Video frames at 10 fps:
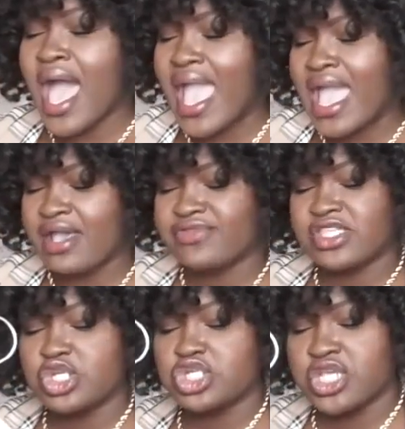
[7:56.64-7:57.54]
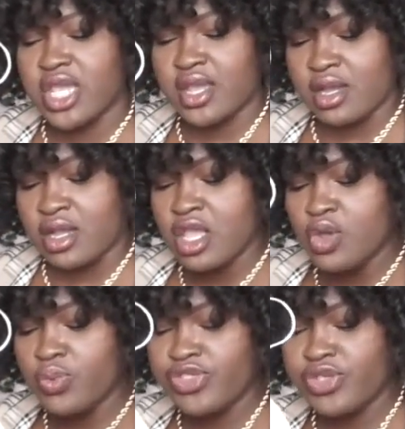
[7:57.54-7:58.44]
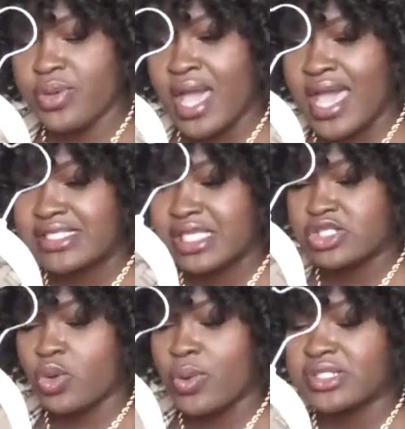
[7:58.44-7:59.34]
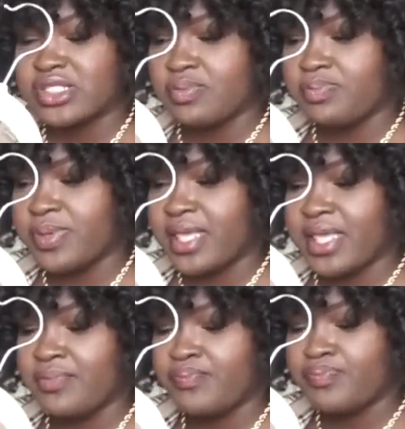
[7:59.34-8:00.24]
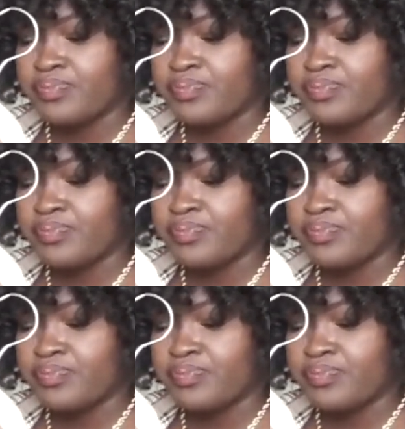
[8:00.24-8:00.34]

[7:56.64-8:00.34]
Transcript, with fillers: I have to share with you guys is going to be